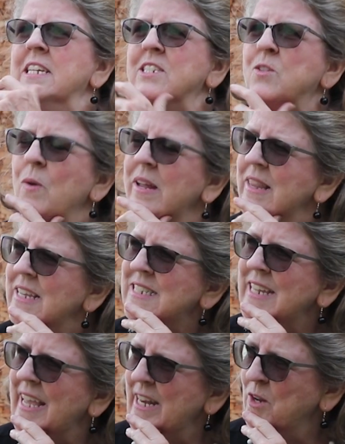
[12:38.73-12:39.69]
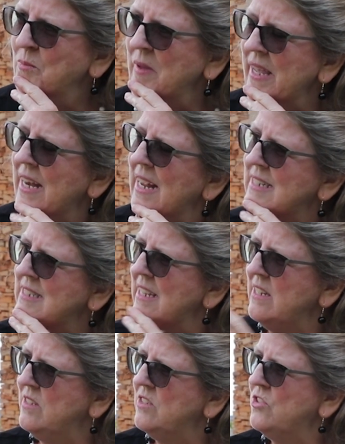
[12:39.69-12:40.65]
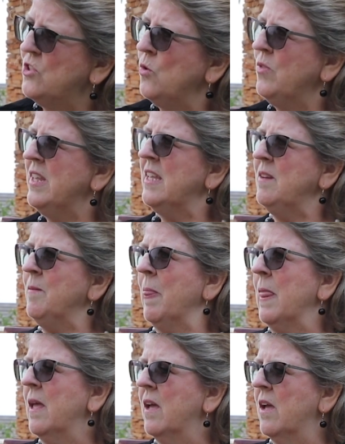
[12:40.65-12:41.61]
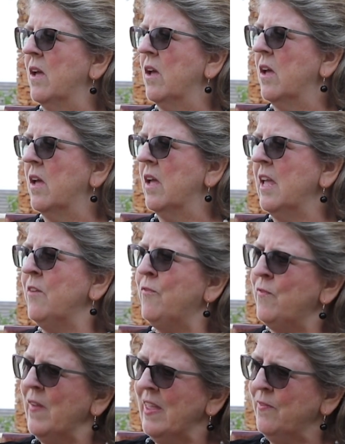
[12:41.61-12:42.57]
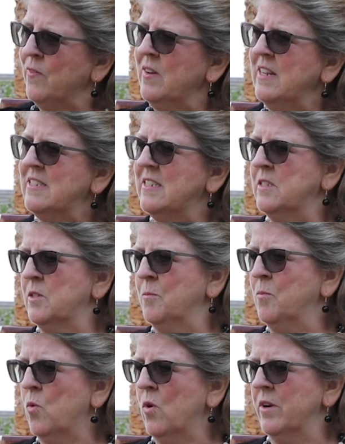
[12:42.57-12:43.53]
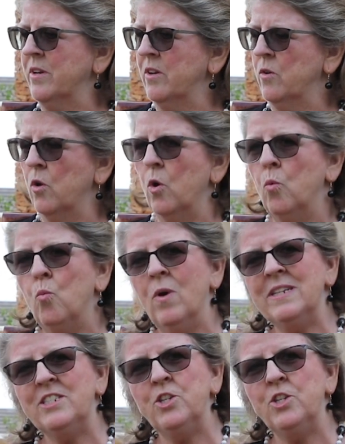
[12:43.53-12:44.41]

So I looked at him and I said, so then if faithfulness is important, what